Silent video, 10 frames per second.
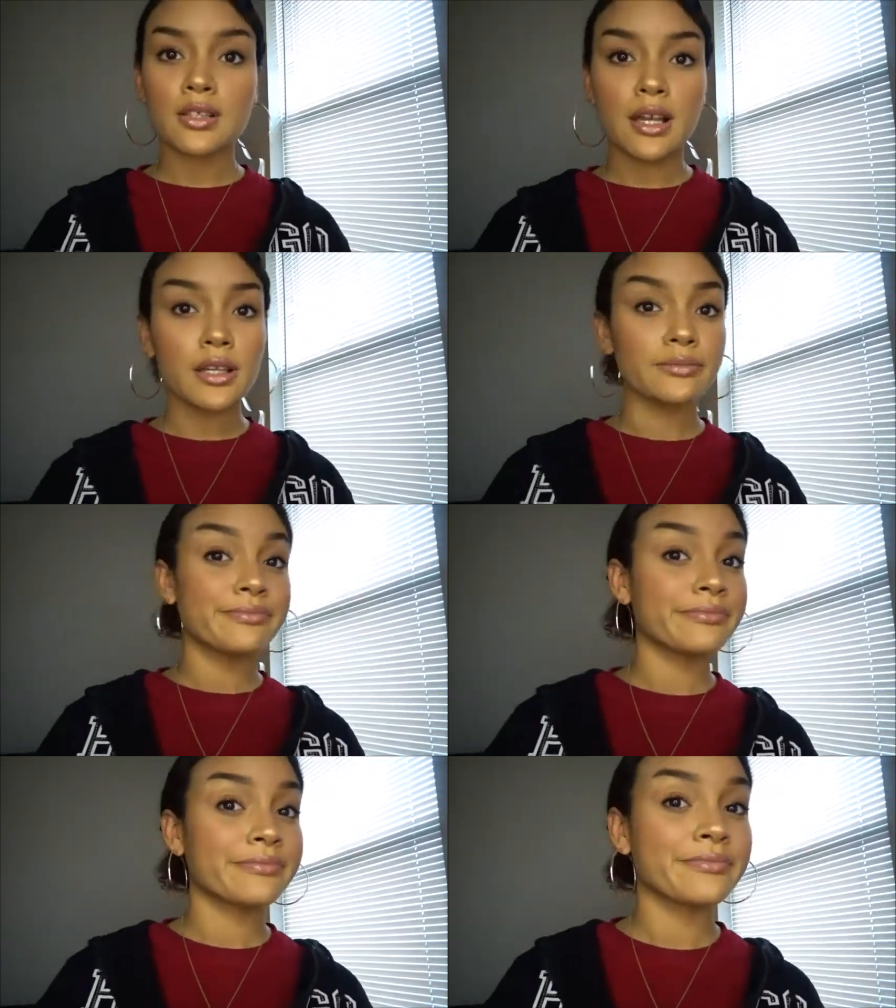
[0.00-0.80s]
like
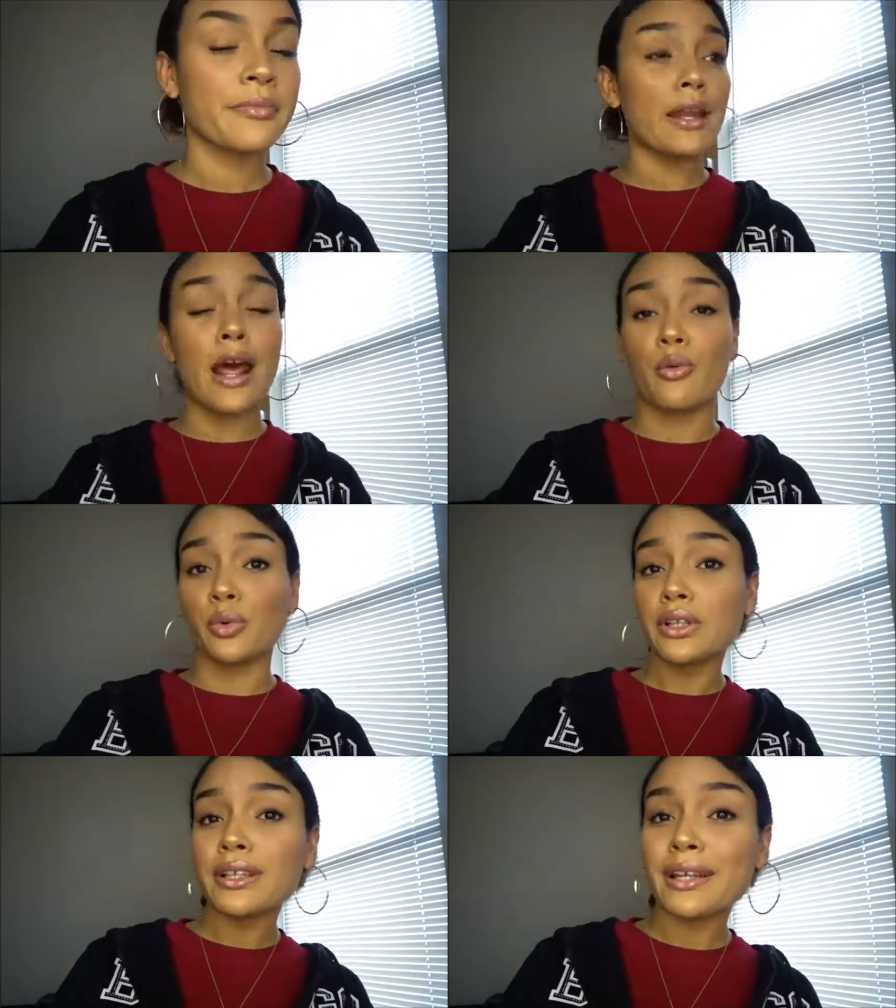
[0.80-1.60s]
that and I
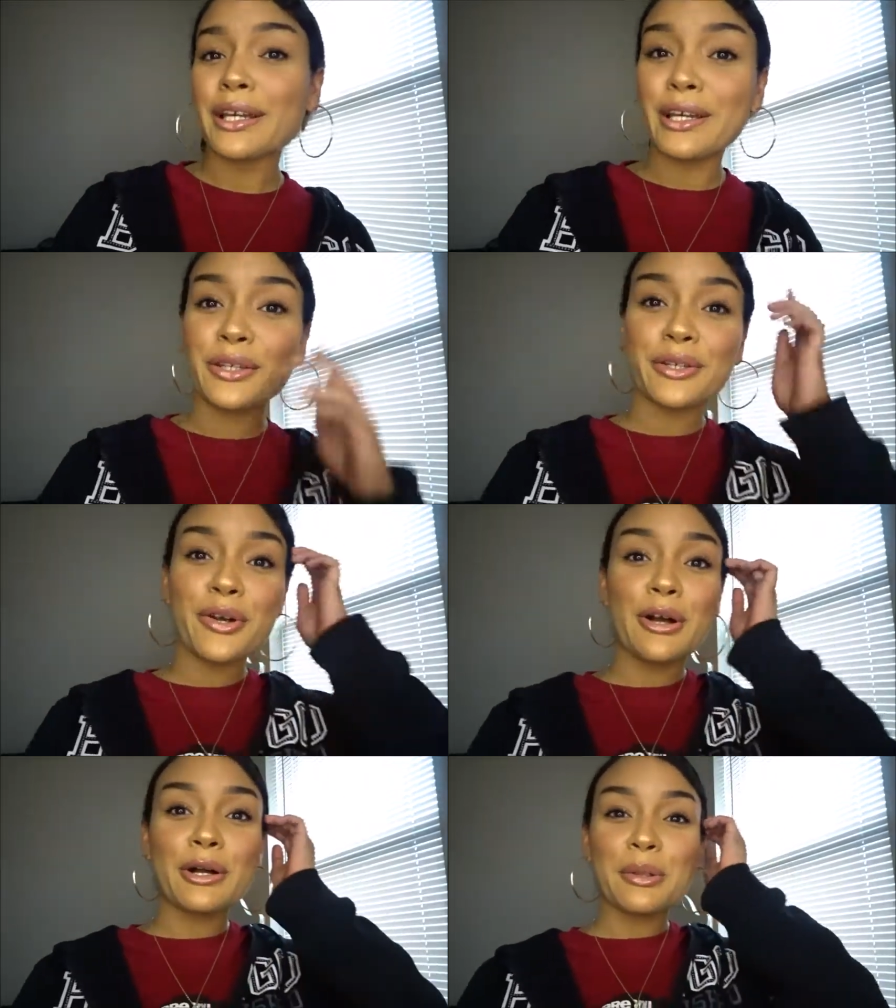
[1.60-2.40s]
really like it
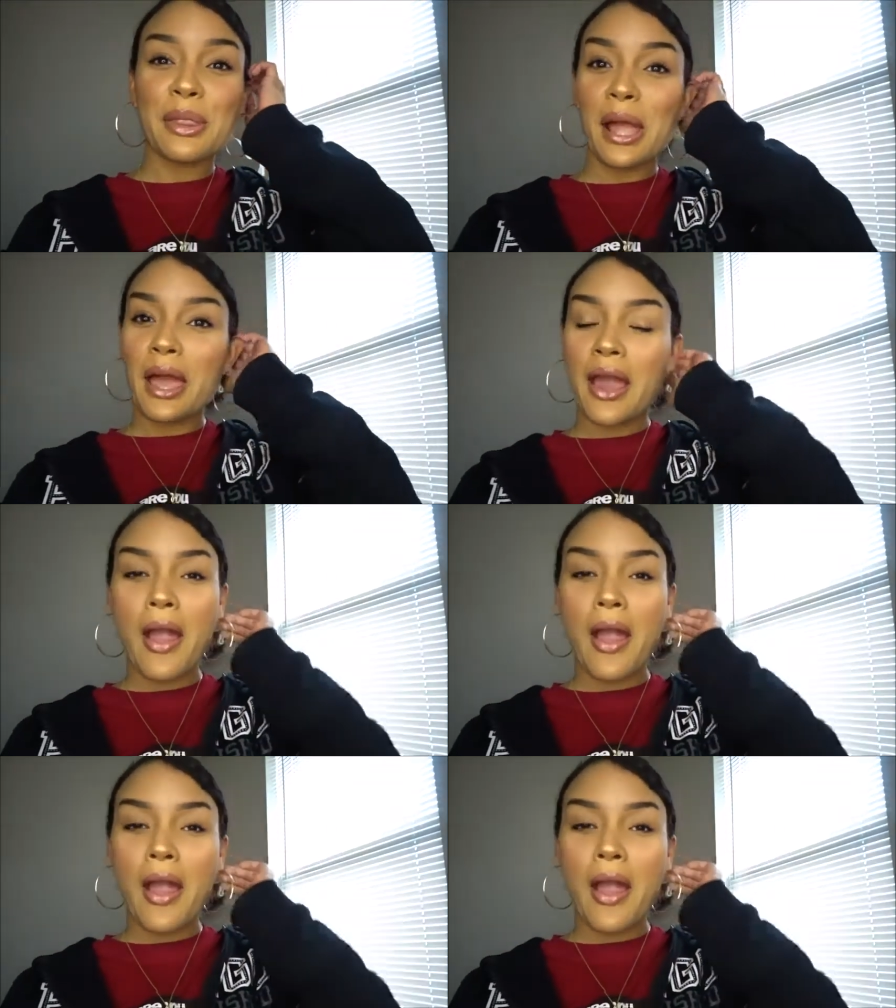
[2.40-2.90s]
y'all like